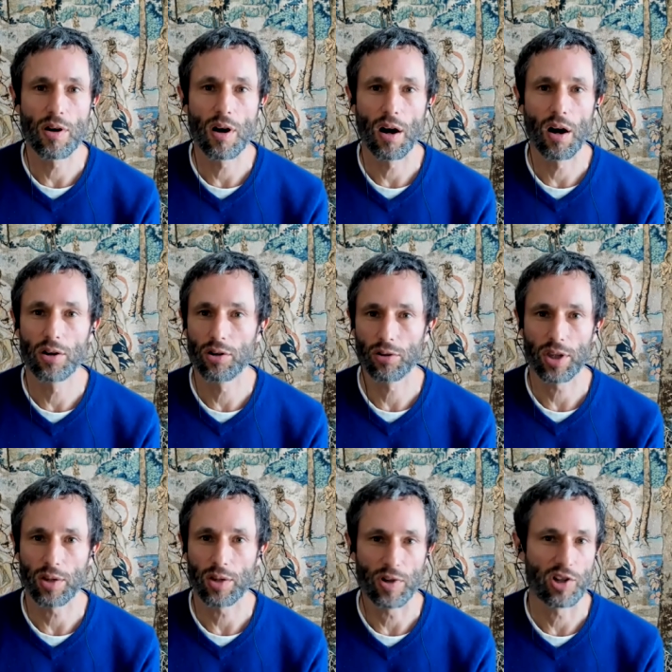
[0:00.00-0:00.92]

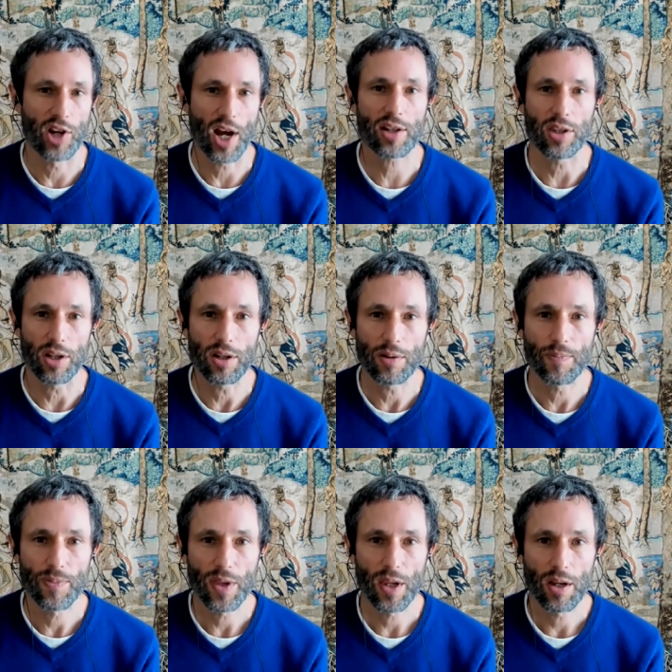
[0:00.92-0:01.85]
utterly rejected
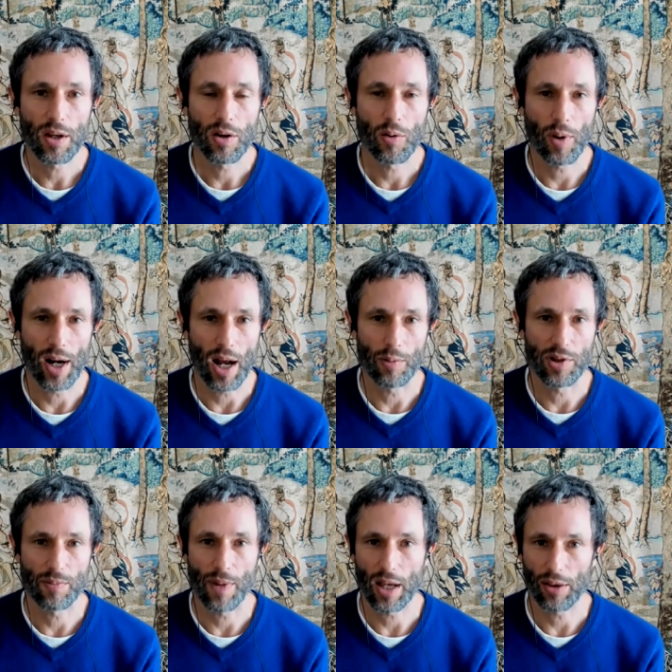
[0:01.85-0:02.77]
when I
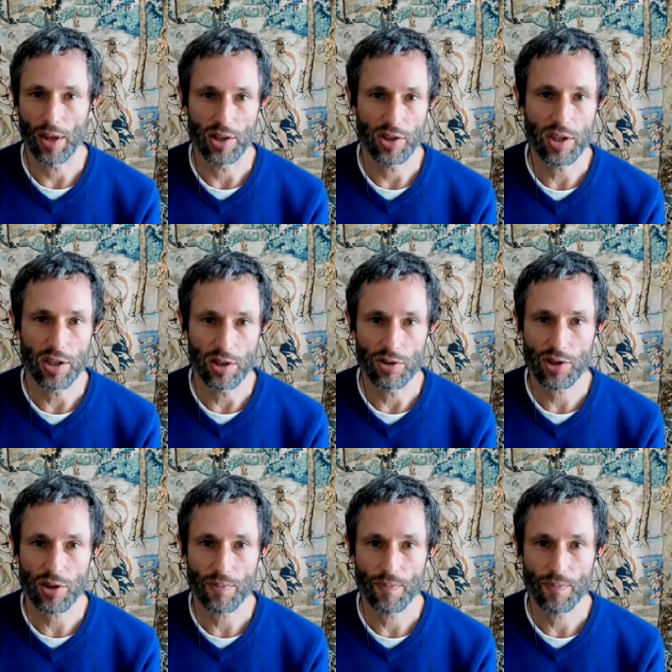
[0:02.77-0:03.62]
was in my late teens,